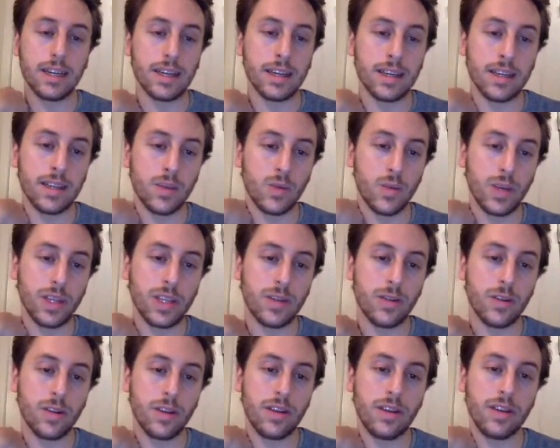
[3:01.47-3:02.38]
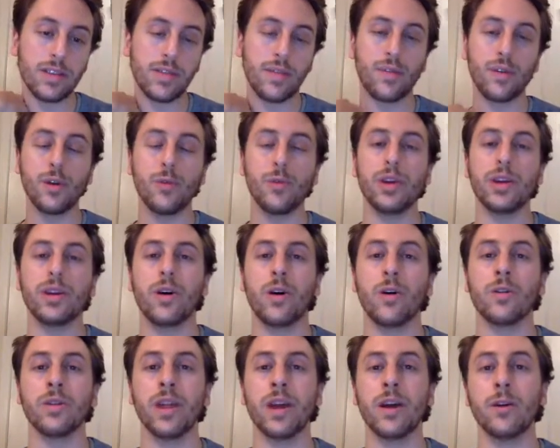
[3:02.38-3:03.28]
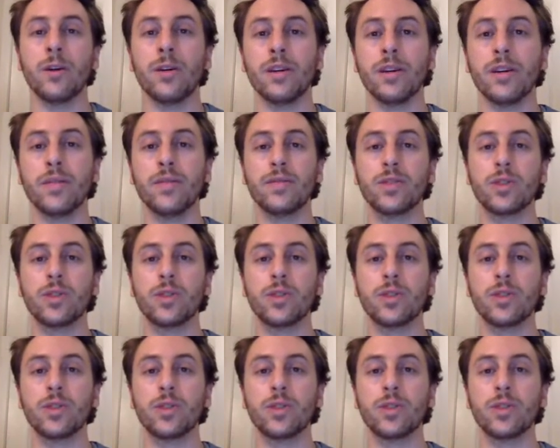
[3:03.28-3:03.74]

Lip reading: is we took these free recall narratives,